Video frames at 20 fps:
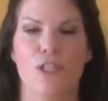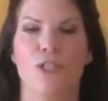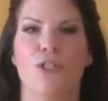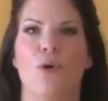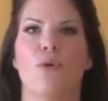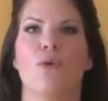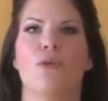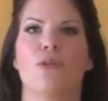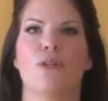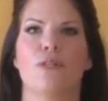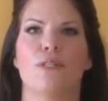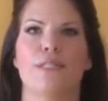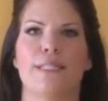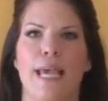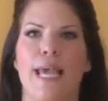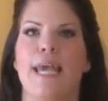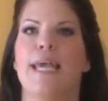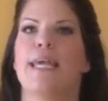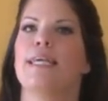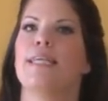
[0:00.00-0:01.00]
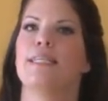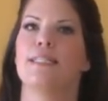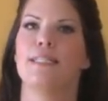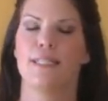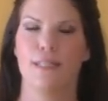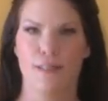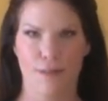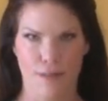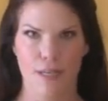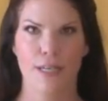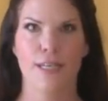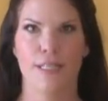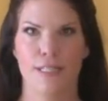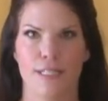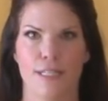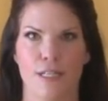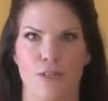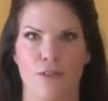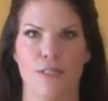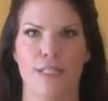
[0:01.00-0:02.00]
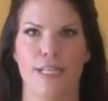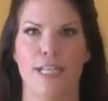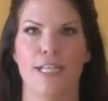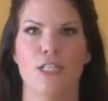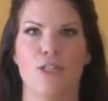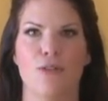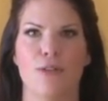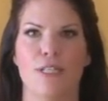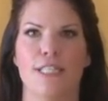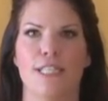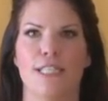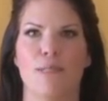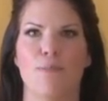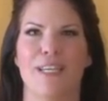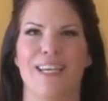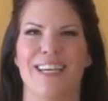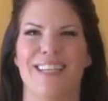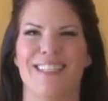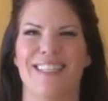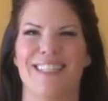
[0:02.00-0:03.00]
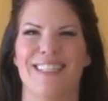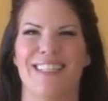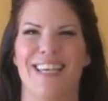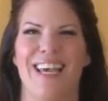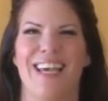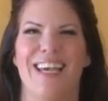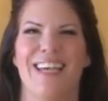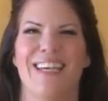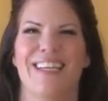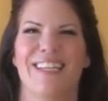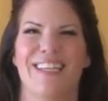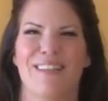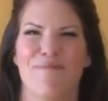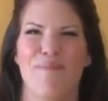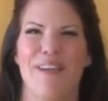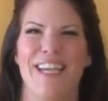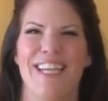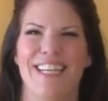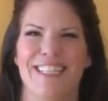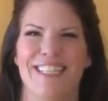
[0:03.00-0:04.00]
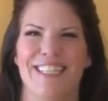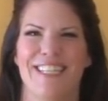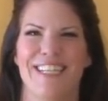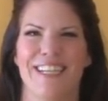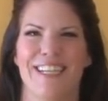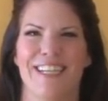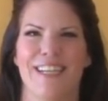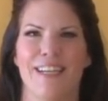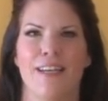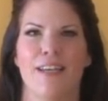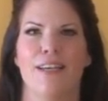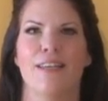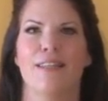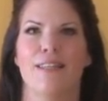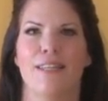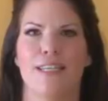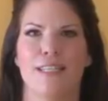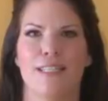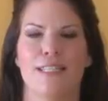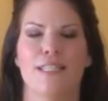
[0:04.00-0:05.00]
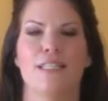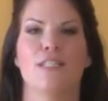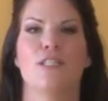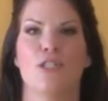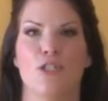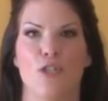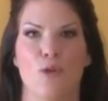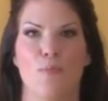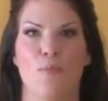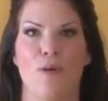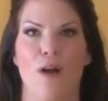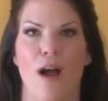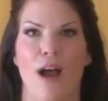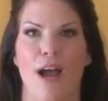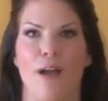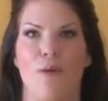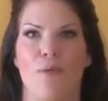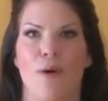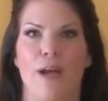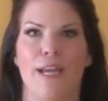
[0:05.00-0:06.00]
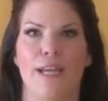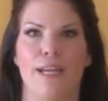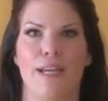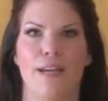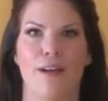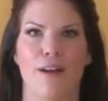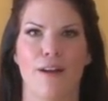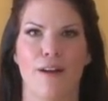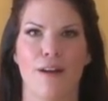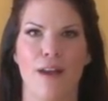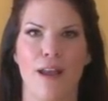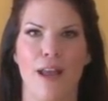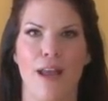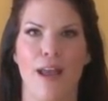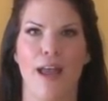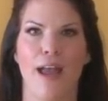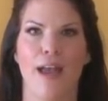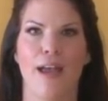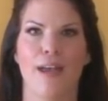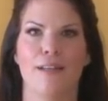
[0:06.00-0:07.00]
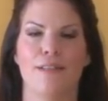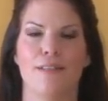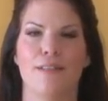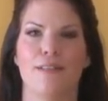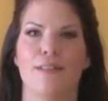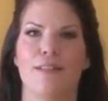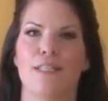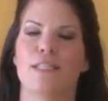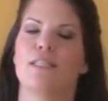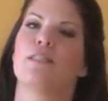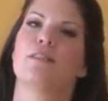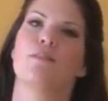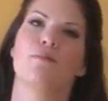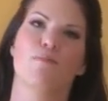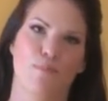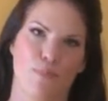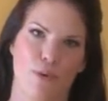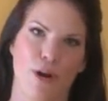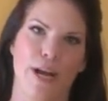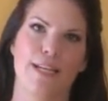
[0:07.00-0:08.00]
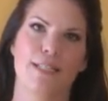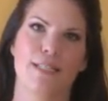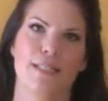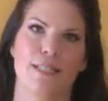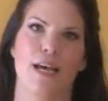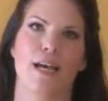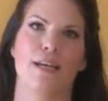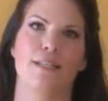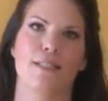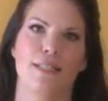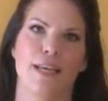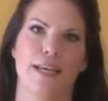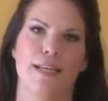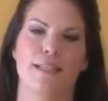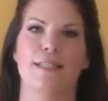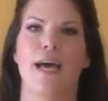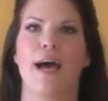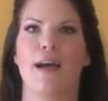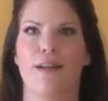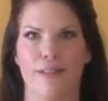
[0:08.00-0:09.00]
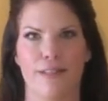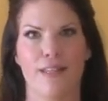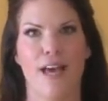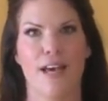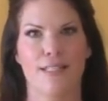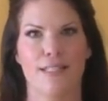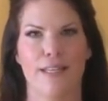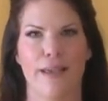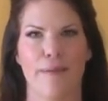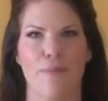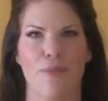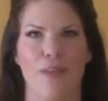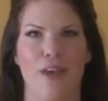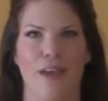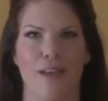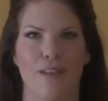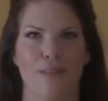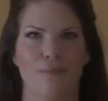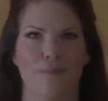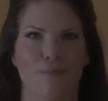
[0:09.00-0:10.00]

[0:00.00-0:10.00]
shoulders is considered dangerous is because it's pinching this superhighway here. And this brace does exactly that same thing.